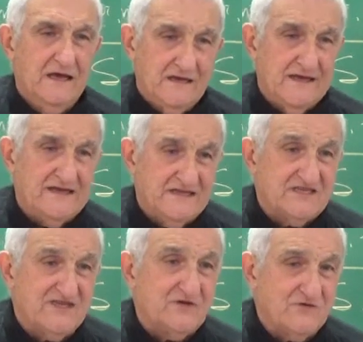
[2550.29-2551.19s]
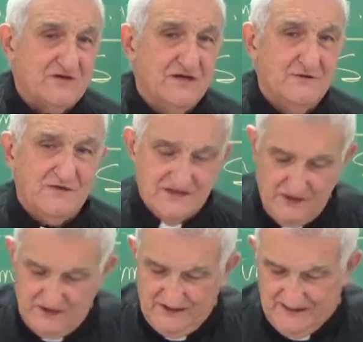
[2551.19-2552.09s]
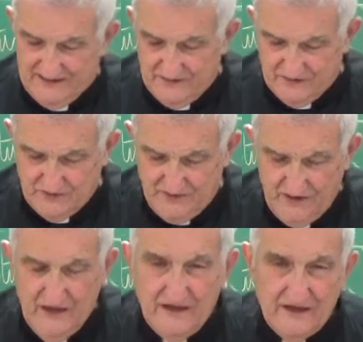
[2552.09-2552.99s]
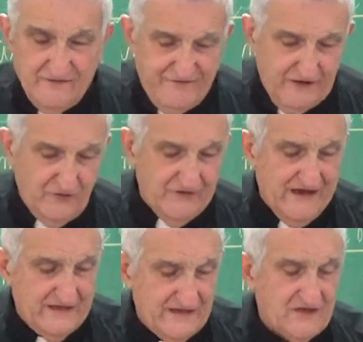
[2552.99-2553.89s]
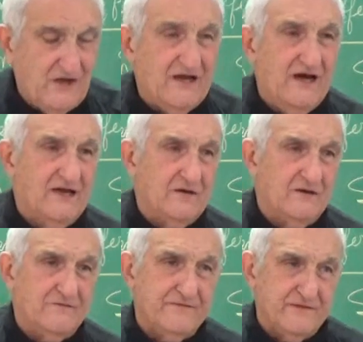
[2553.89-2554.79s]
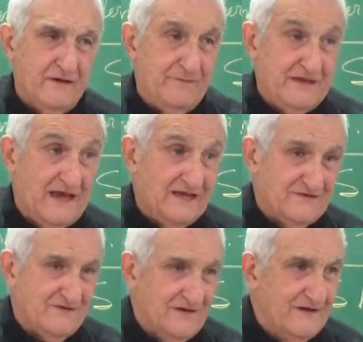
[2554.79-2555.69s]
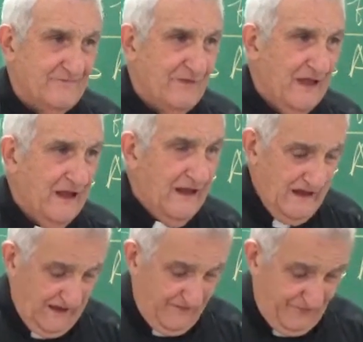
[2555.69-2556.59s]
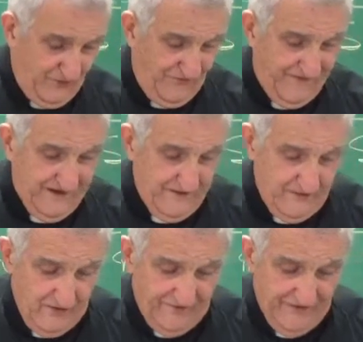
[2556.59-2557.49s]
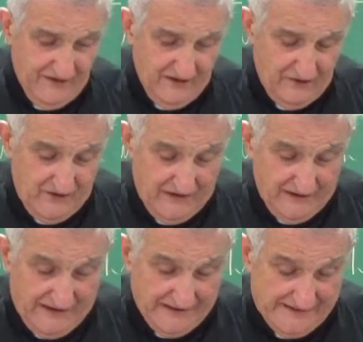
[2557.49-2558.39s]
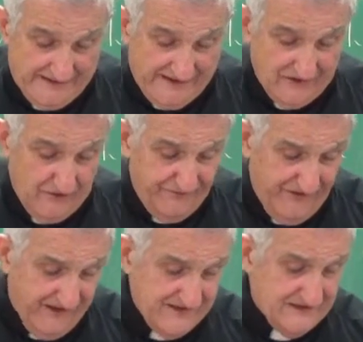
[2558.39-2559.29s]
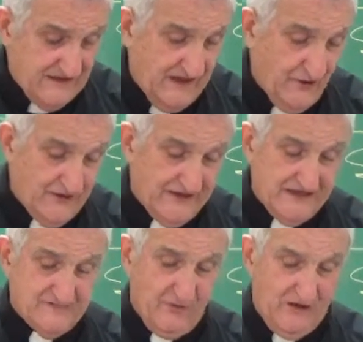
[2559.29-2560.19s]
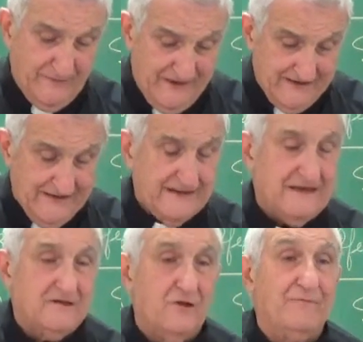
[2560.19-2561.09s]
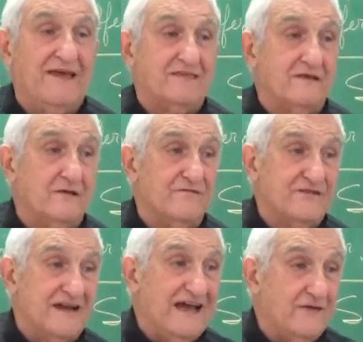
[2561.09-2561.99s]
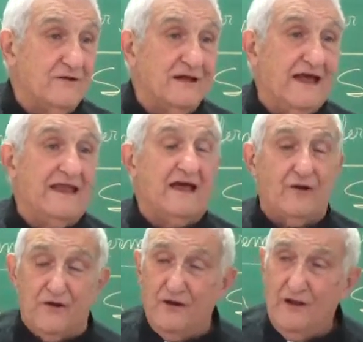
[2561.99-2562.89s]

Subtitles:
That is truth. We study that also. In fact, tonight is a kind of appetizer. And and the art of heart, I already spoke about that, the method of trial and error.